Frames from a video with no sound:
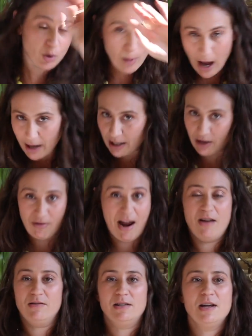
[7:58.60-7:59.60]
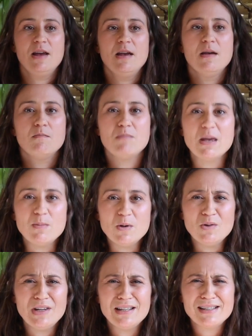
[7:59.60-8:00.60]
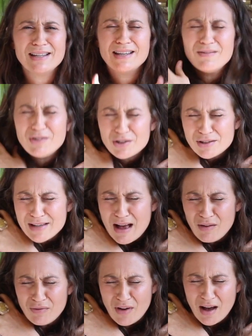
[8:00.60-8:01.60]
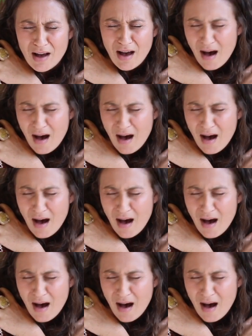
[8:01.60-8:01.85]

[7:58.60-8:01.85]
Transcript: your body around. Maybe you need to give yourself a